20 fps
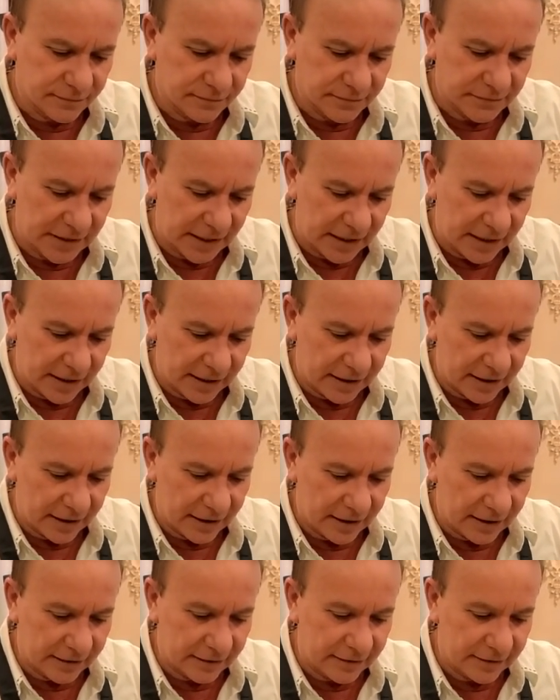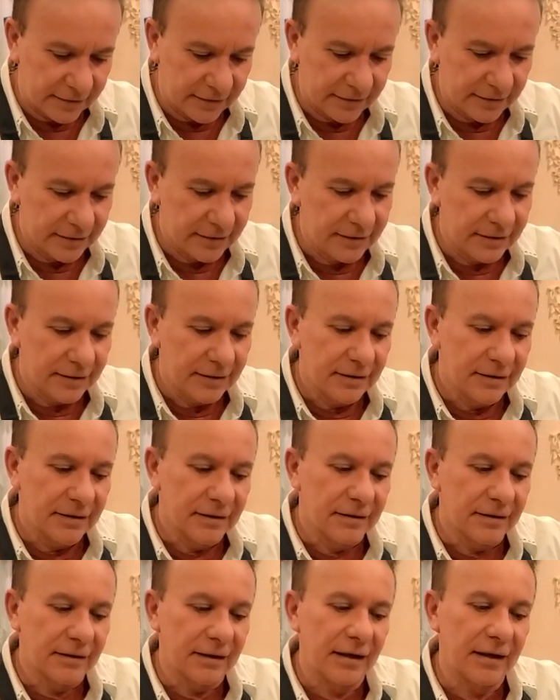I like it a lot.
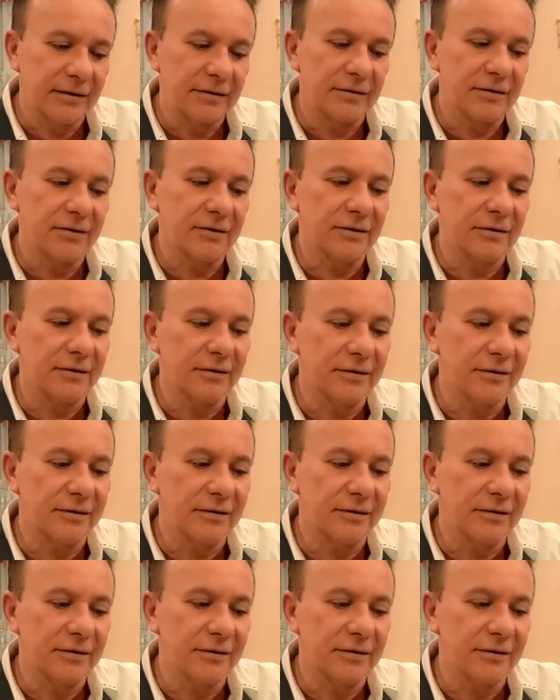That's good.